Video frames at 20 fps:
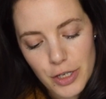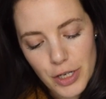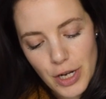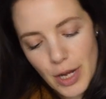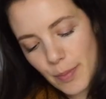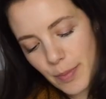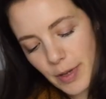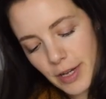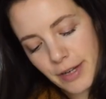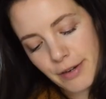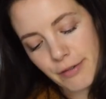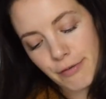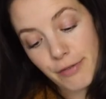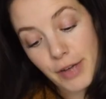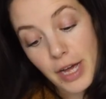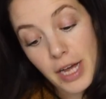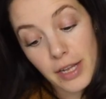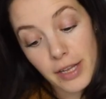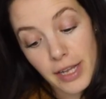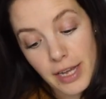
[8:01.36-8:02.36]
champion
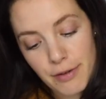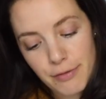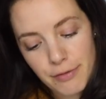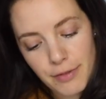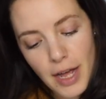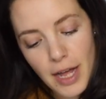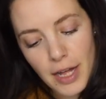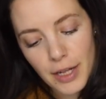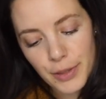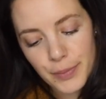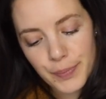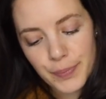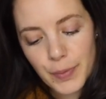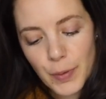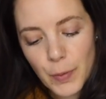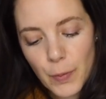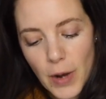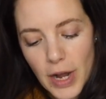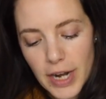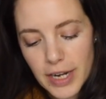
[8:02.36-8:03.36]
fell and fell.
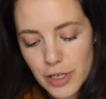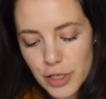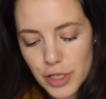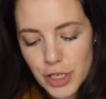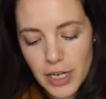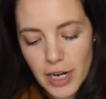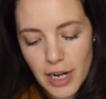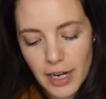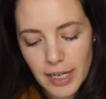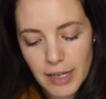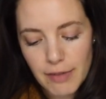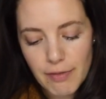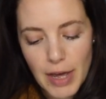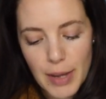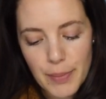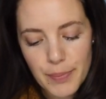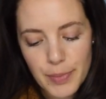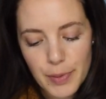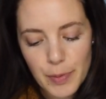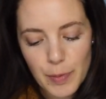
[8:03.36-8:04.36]
Why did she not give
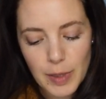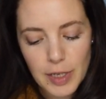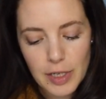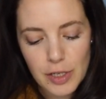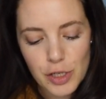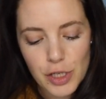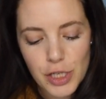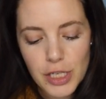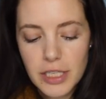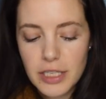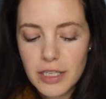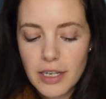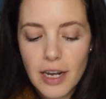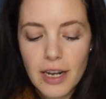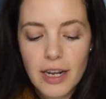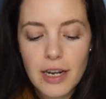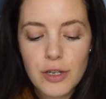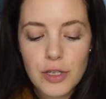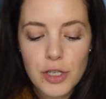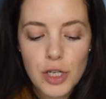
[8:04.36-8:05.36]
up? Because she did
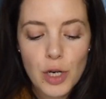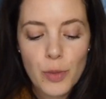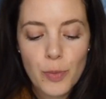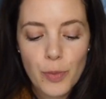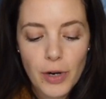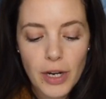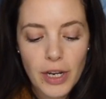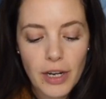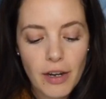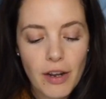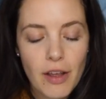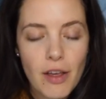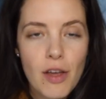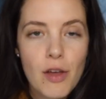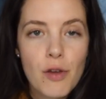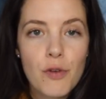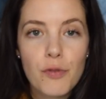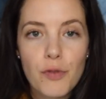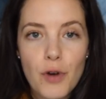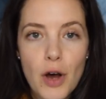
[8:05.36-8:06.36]
not interpret
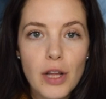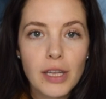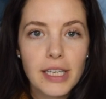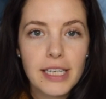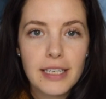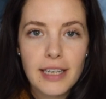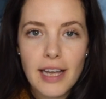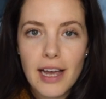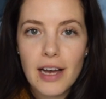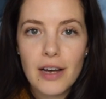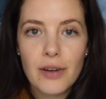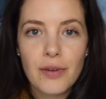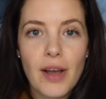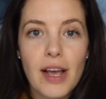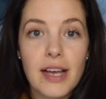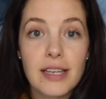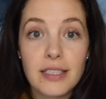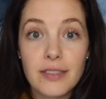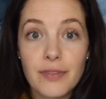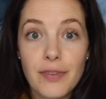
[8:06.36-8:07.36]
falling down
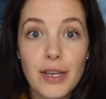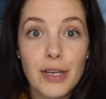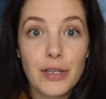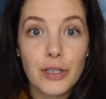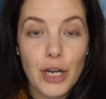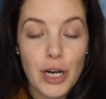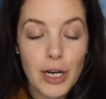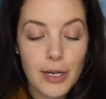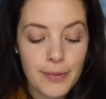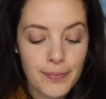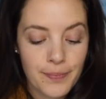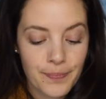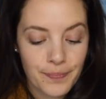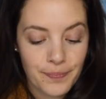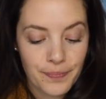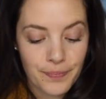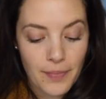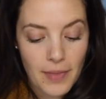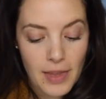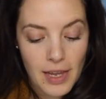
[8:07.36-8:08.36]
as failure.
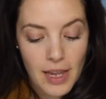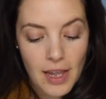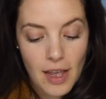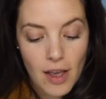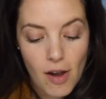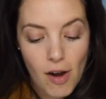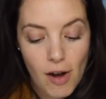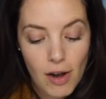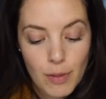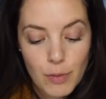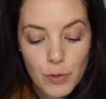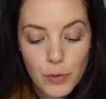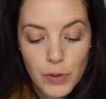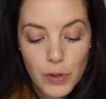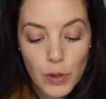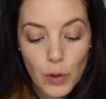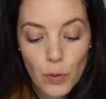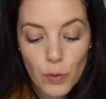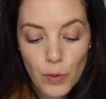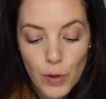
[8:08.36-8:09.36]
Armed
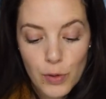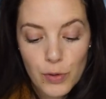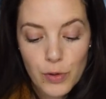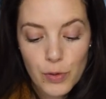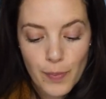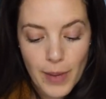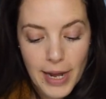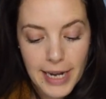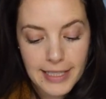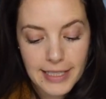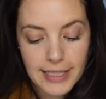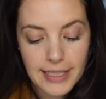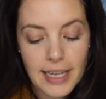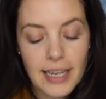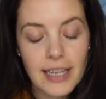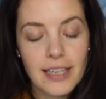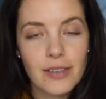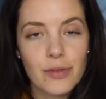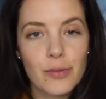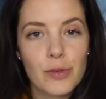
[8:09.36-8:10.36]
with a growth
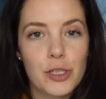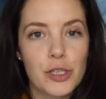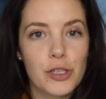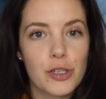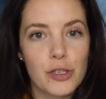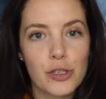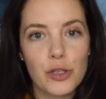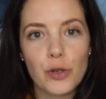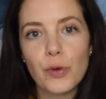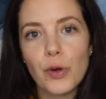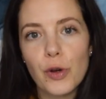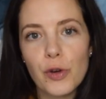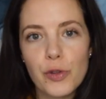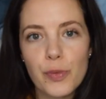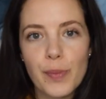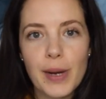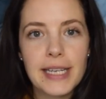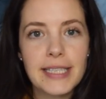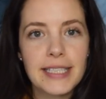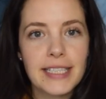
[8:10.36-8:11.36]
mindset, which there's a
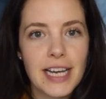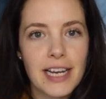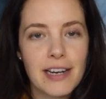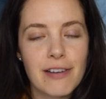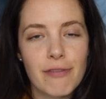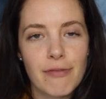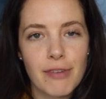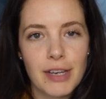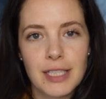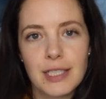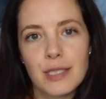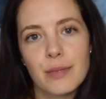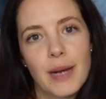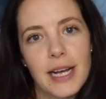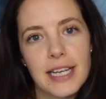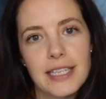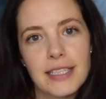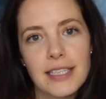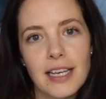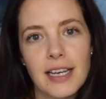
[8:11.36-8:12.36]
growth mindset and a fixed
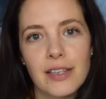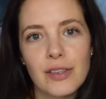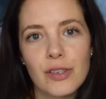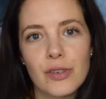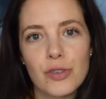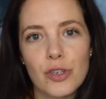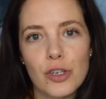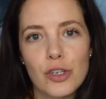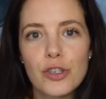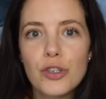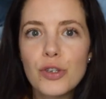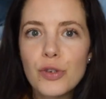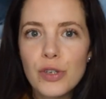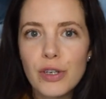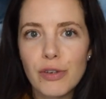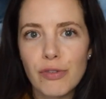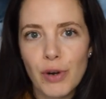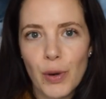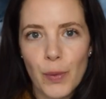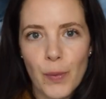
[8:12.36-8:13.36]
mindset, and those are two
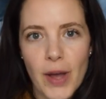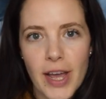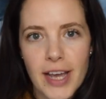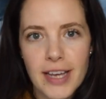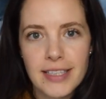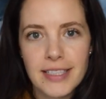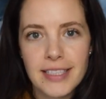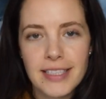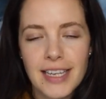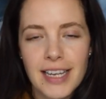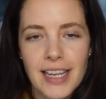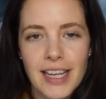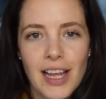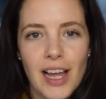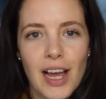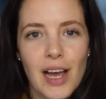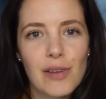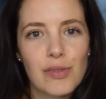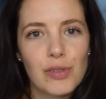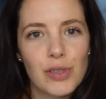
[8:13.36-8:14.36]
different ways
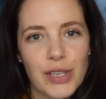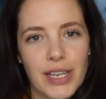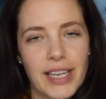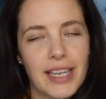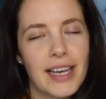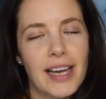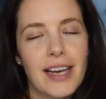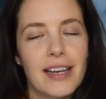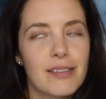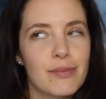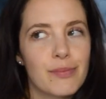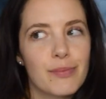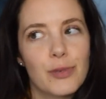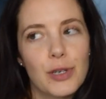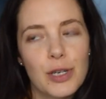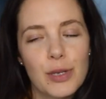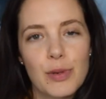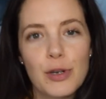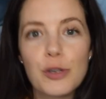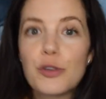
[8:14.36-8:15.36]
of looking at
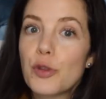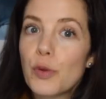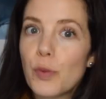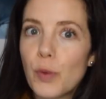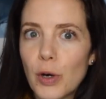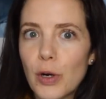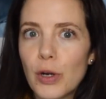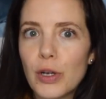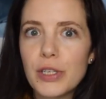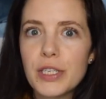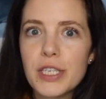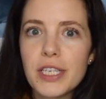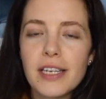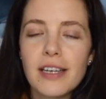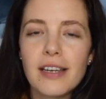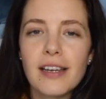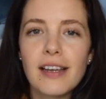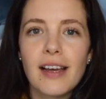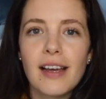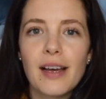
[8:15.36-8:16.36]
pretty much the world,
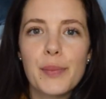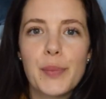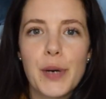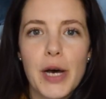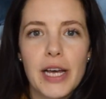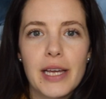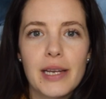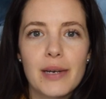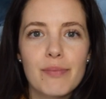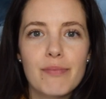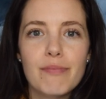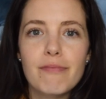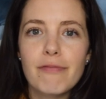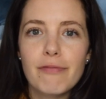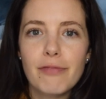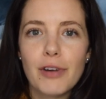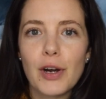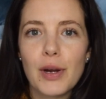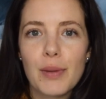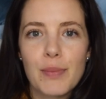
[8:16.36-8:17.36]
but
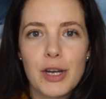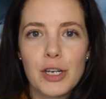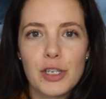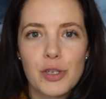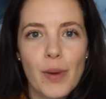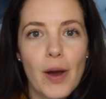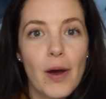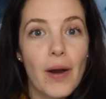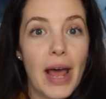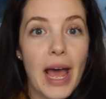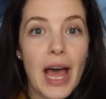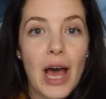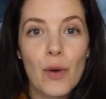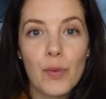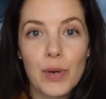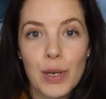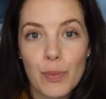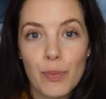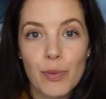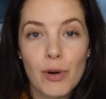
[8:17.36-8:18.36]
very much about how
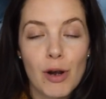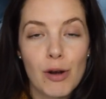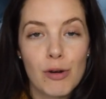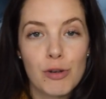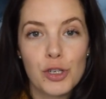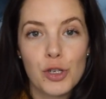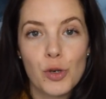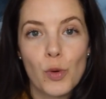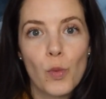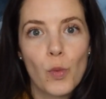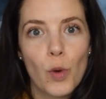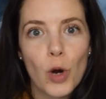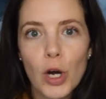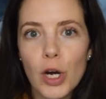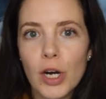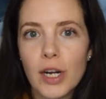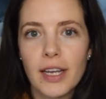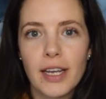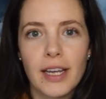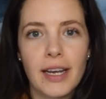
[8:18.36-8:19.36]
we approach
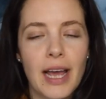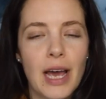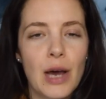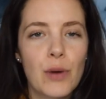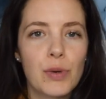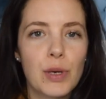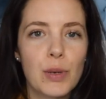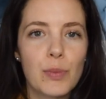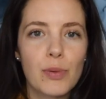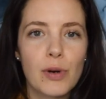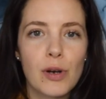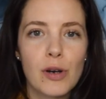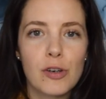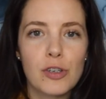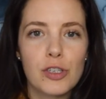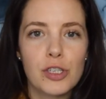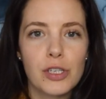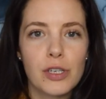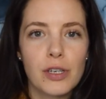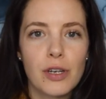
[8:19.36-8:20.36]
work and how we
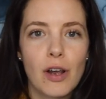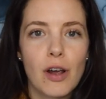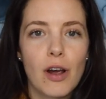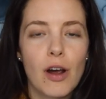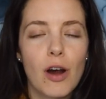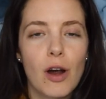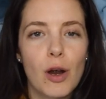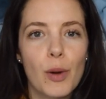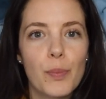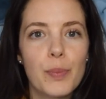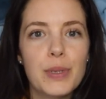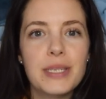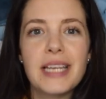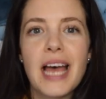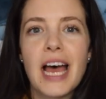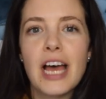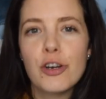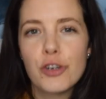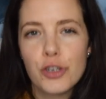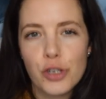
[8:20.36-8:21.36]
approach our
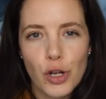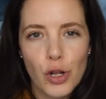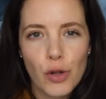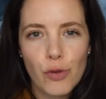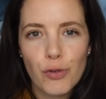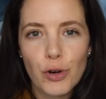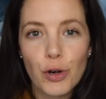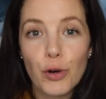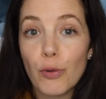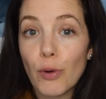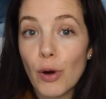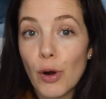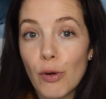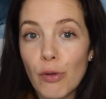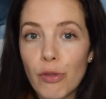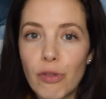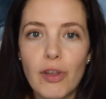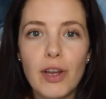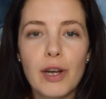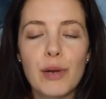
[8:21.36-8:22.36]
potential for
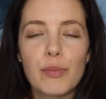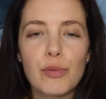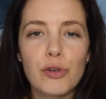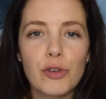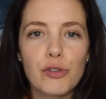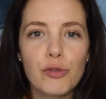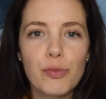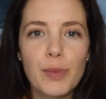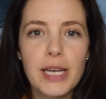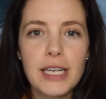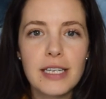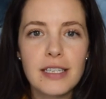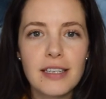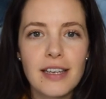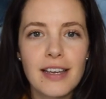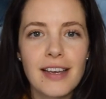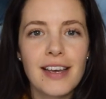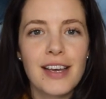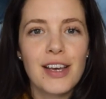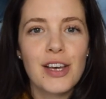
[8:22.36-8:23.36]
growth and improvement.
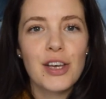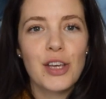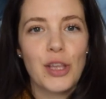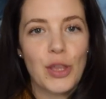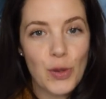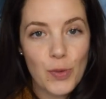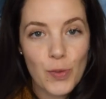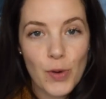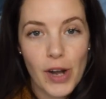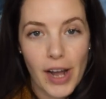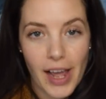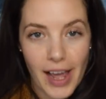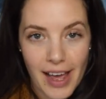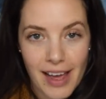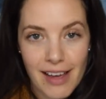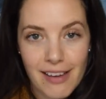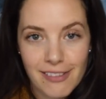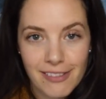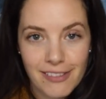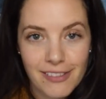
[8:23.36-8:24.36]
You want to
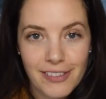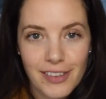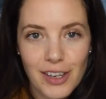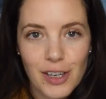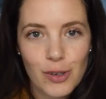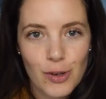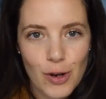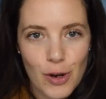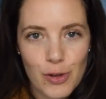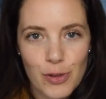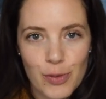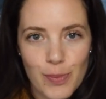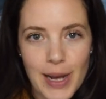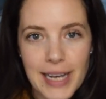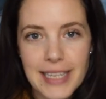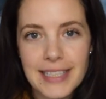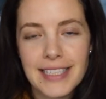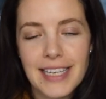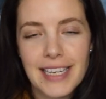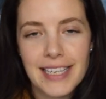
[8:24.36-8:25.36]
have a growth
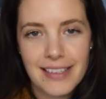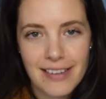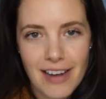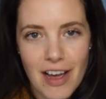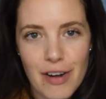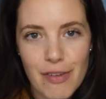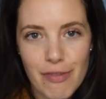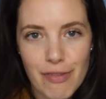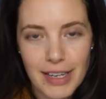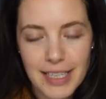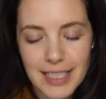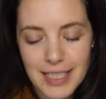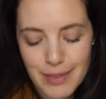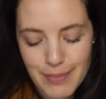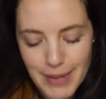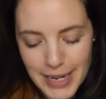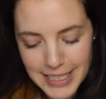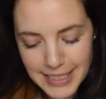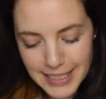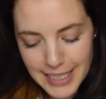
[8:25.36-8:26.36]
mindset, not a
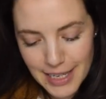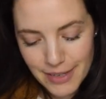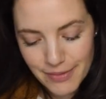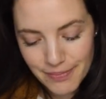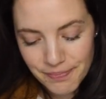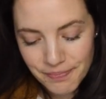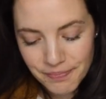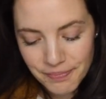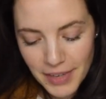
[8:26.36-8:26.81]
fixed mindset.